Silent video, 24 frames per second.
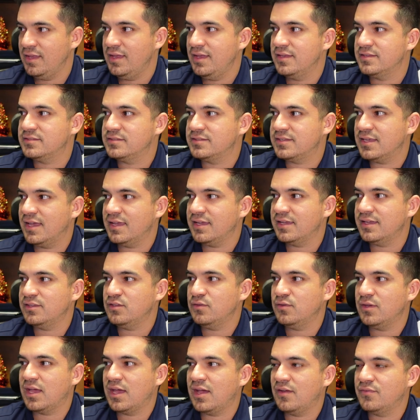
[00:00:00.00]
Second,
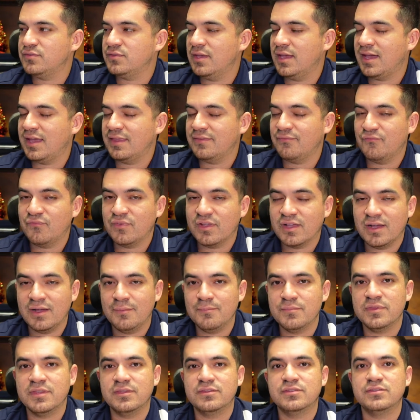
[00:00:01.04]
you have to have
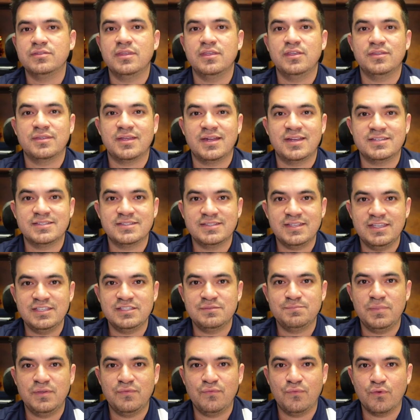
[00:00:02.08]
come to the United States
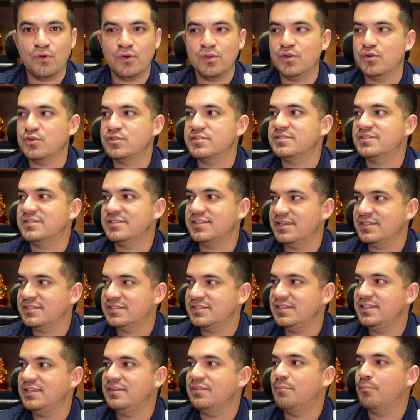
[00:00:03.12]
before your
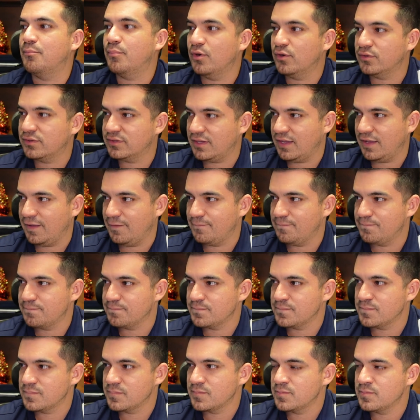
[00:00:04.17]
16th birthday.
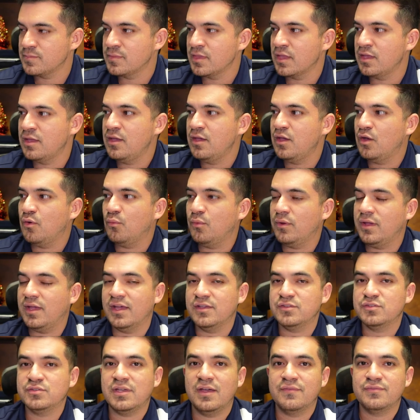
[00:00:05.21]
We
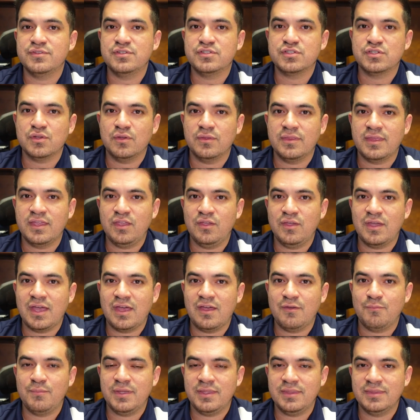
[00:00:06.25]
also have to show that you
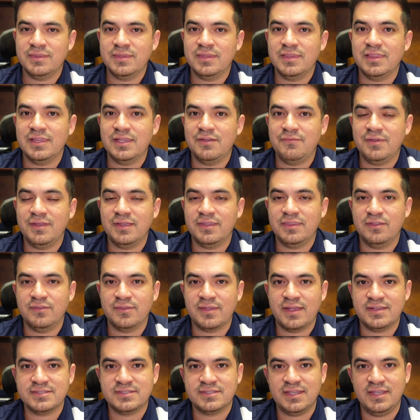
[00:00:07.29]
have been living in the
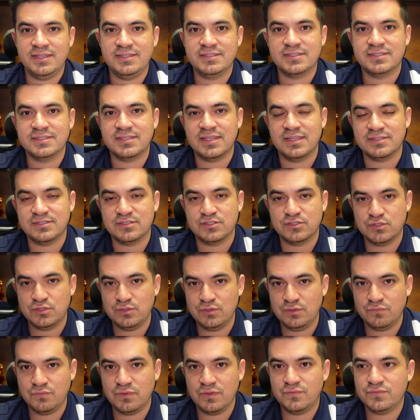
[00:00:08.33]
United States since
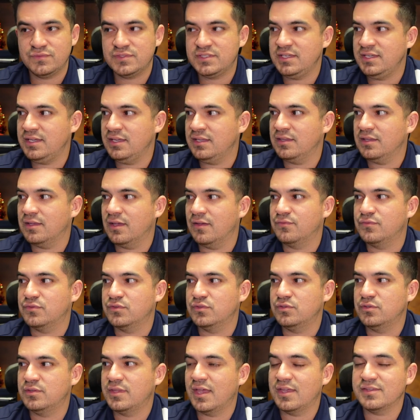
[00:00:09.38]
June 15 of
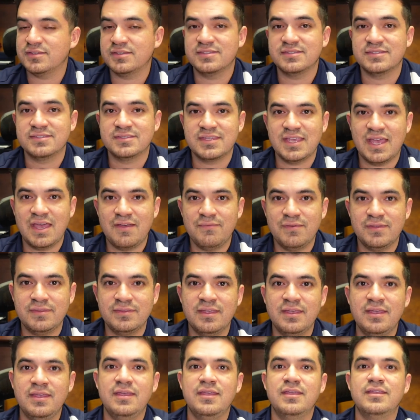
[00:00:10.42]

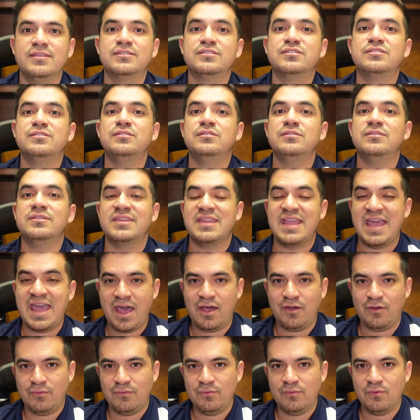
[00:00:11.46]
2007 to
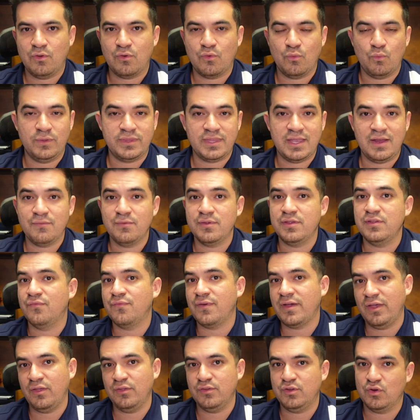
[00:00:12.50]
now, or whenever you
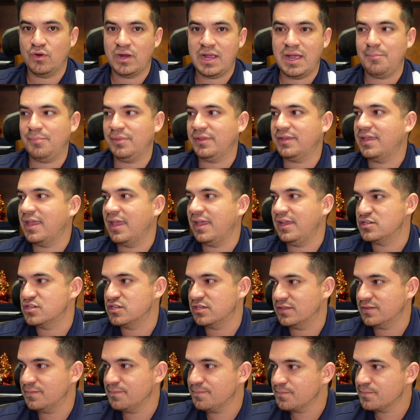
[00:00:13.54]
file your
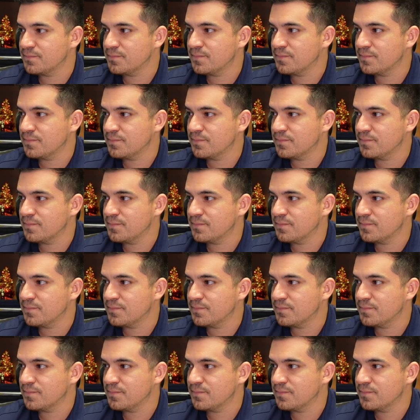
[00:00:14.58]
application.